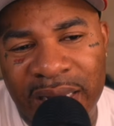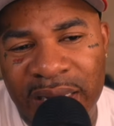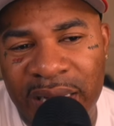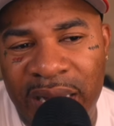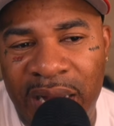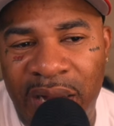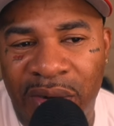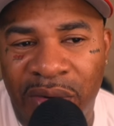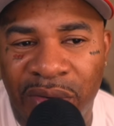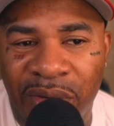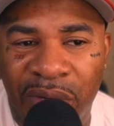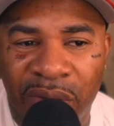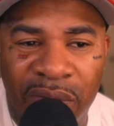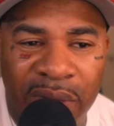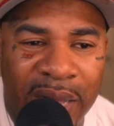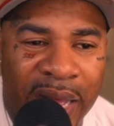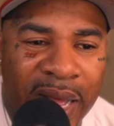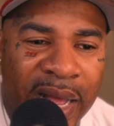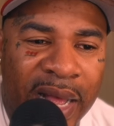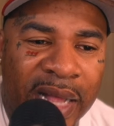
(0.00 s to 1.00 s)
I don't know.
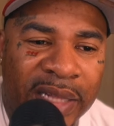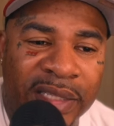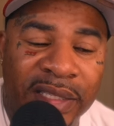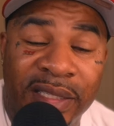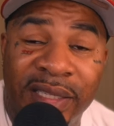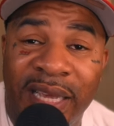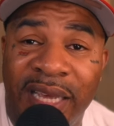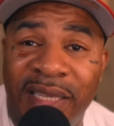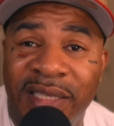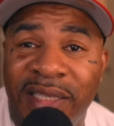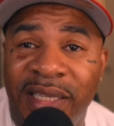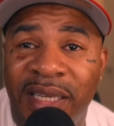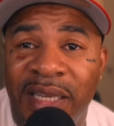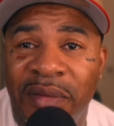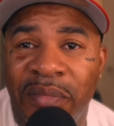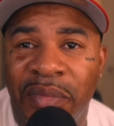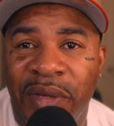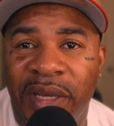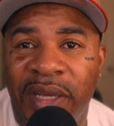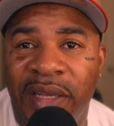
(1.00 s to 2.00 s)
I just can't see
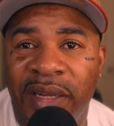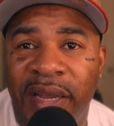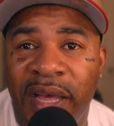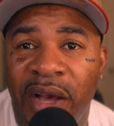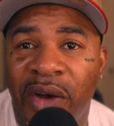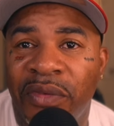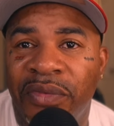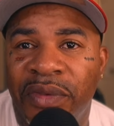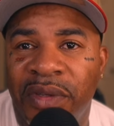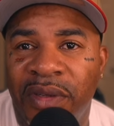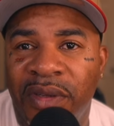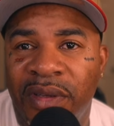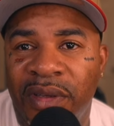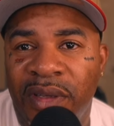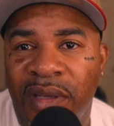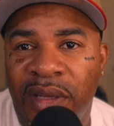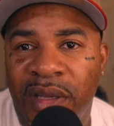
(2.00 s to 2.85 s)
it being healthy.